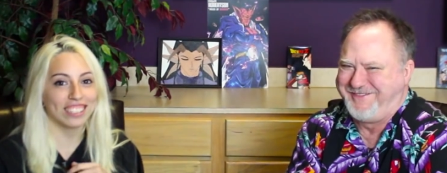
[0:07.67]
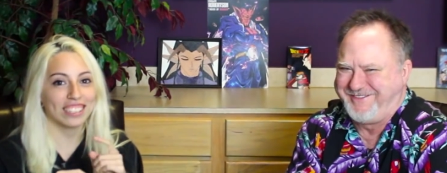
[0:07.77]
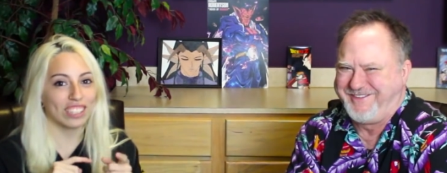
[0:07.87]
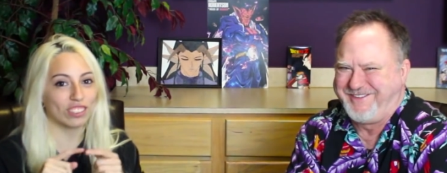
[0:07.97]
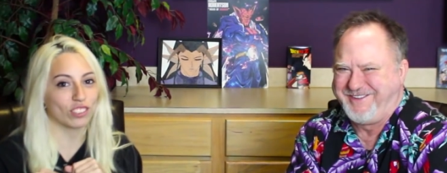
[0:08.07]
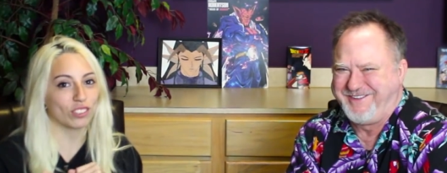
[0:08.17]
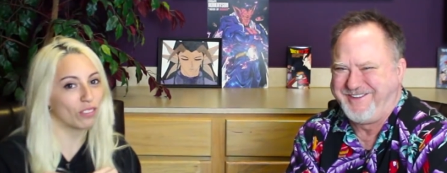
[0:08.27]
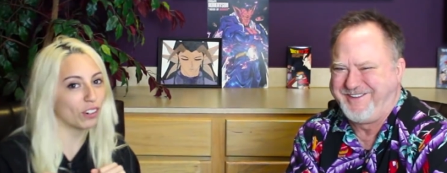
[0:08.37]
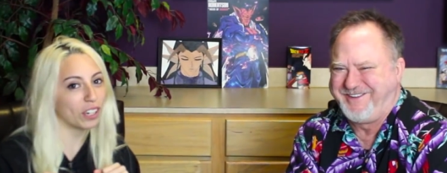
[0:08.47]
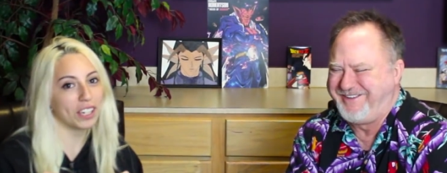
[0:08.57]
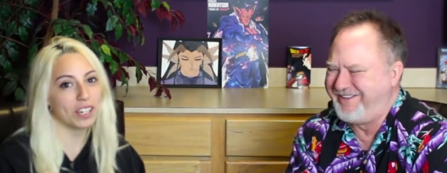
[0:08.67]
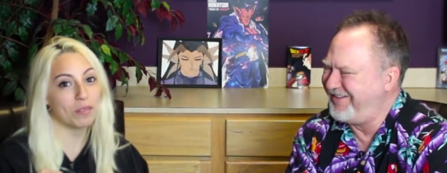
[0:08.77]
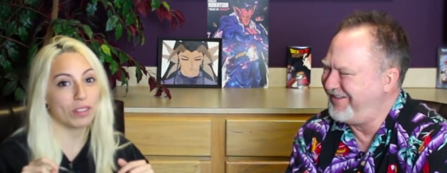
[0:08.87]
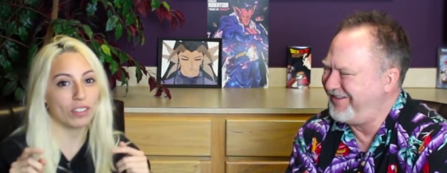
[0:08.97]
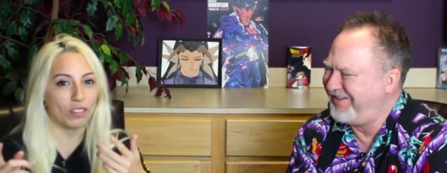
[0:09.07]
Speaker 1: this is SGoshin4
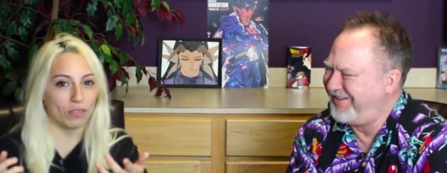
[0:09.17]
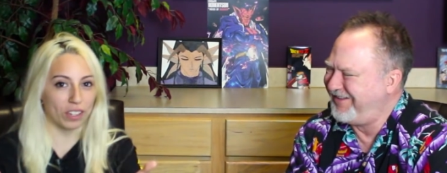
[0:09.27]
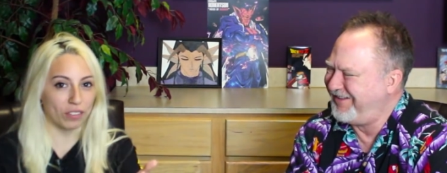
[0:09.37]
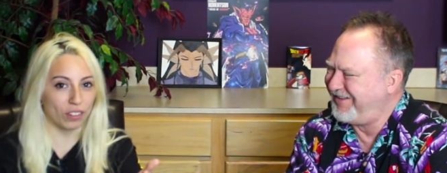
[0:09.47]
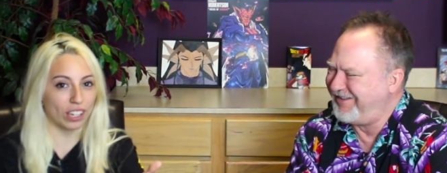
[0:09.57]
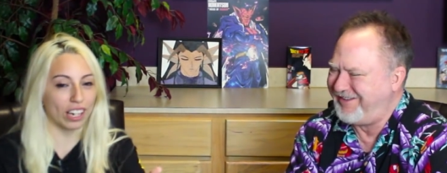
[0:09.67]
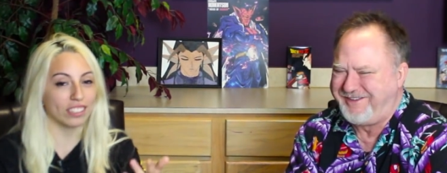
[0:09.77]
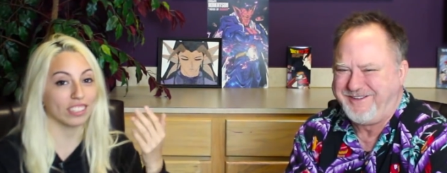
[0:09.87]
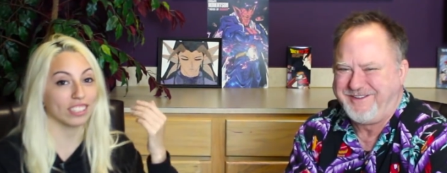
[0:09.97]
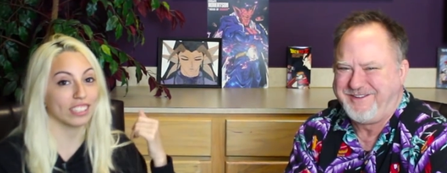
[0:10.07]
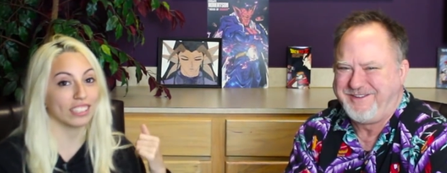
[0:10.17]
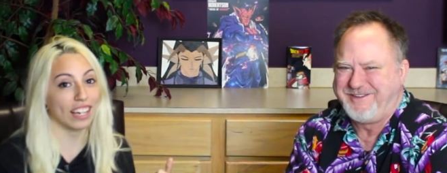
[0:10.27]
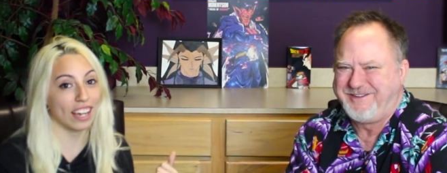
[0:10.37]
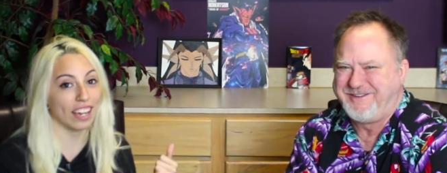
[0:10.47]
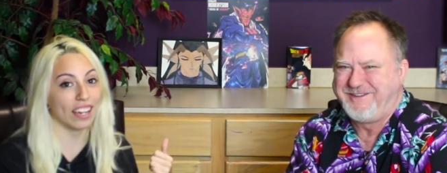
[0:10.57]
here with a new video for you guys, and
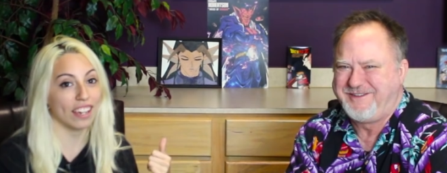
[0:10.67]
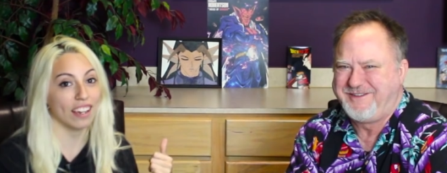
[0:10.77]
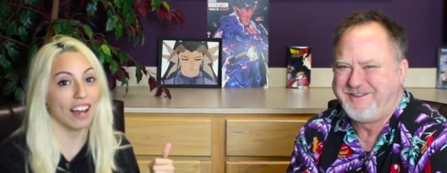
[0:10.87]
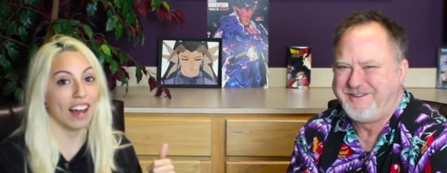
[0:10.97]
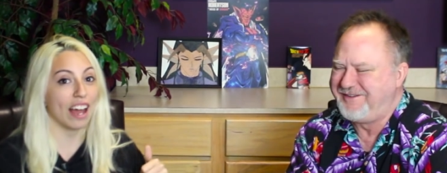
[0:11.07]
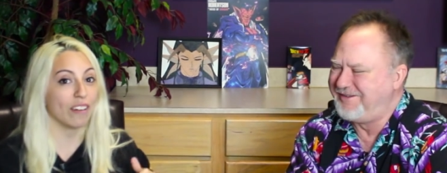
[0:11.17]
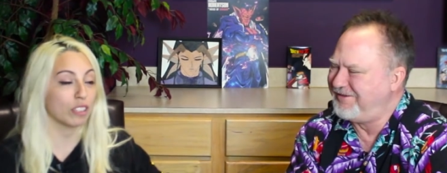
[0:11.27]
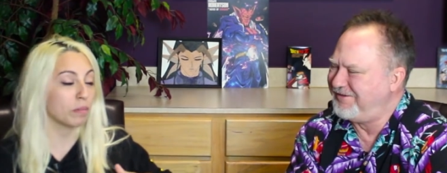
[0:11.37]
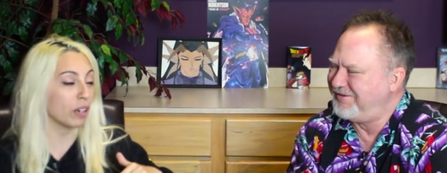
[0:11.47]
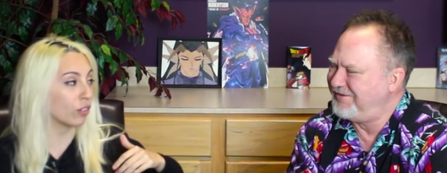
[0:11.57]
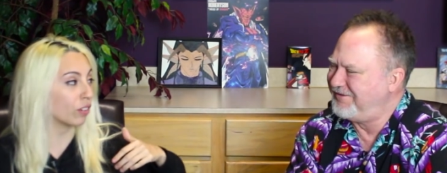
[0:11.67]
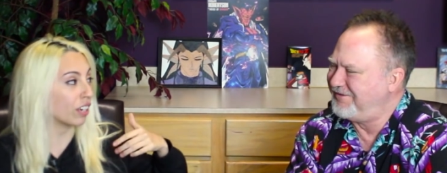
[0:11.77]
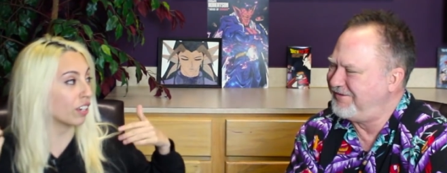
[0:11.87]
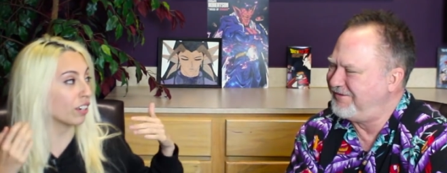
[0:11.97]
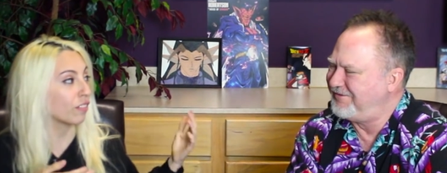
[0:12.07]
today I have a
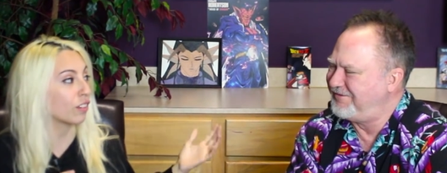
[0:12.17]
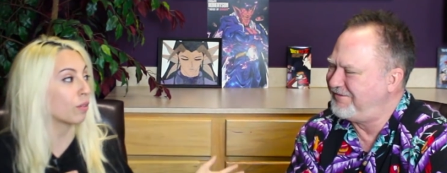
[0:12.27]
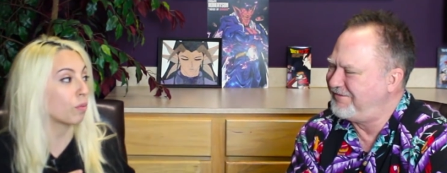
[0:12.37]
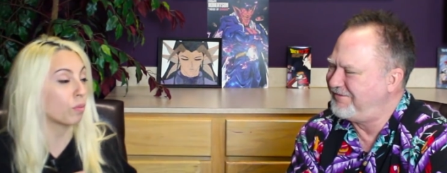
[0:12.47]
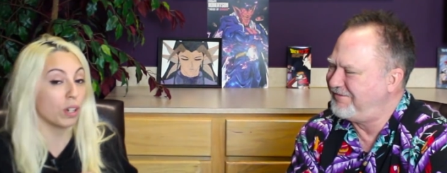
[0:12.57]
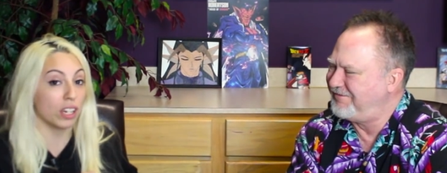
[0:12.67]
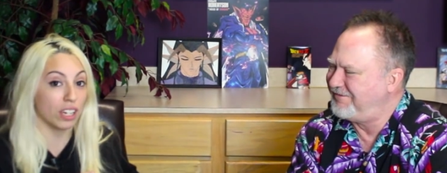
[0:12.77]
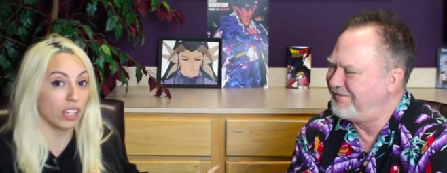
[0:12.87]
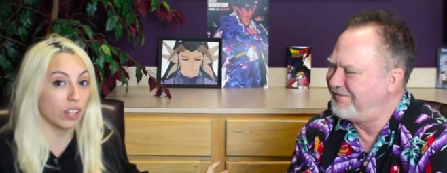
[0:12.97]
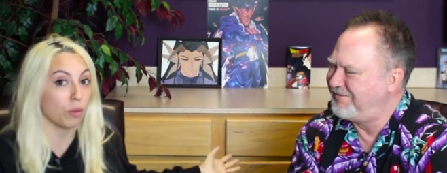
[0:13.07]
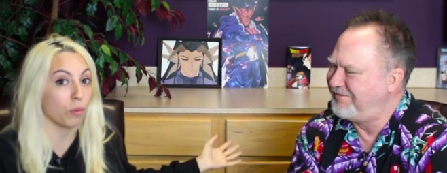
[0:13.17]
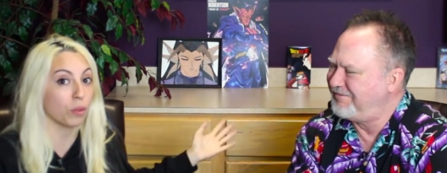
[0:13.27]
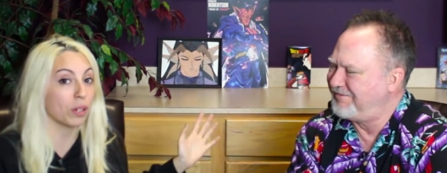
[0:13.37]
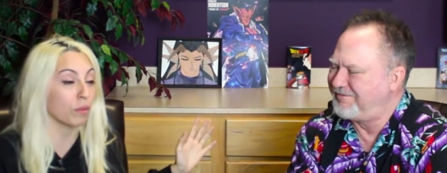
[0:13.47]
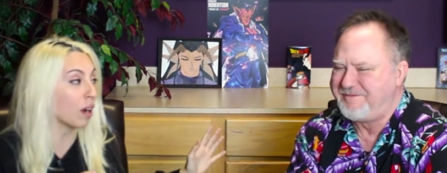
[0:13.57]
special interview with
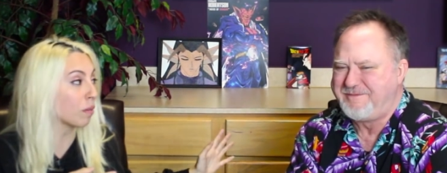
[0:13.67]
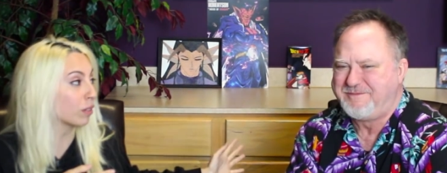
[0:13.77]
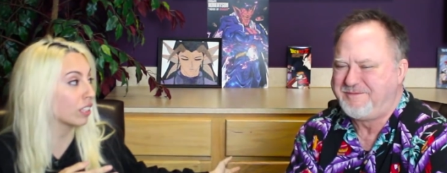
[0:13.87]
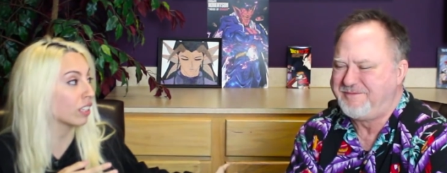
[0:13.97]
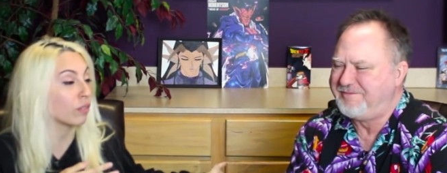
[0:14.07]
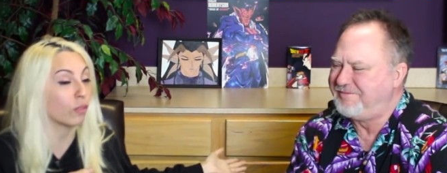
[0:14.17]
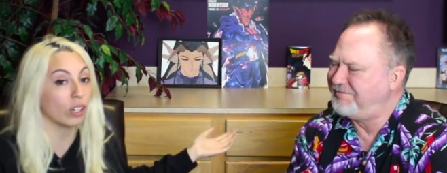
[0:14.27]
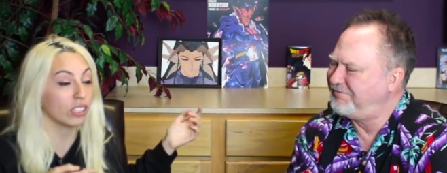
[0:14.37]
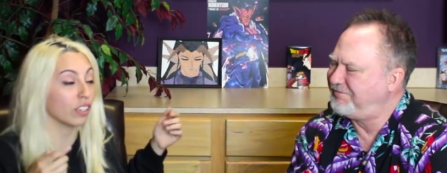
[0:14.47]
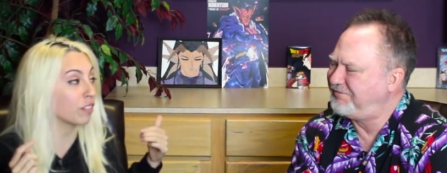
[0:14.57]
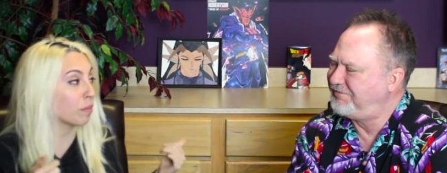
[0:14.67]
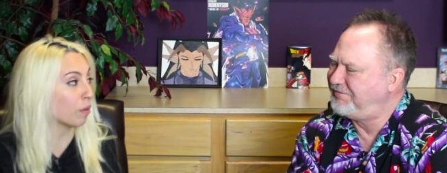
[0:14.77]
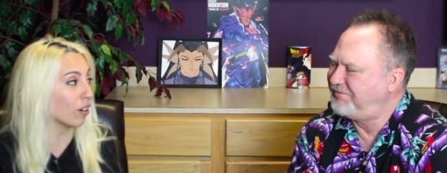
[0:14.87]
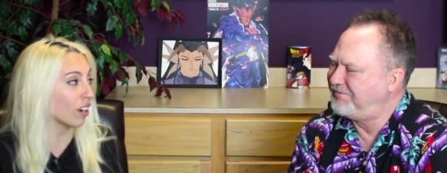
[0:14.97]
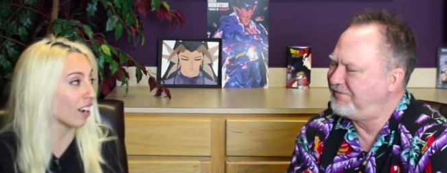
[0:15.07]
Rick Robertson, the voice of
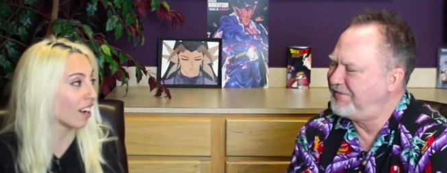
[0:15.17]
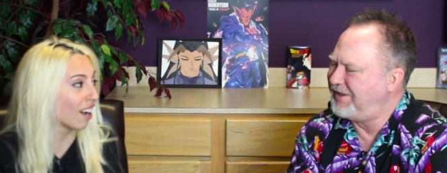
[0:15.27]
Dabura.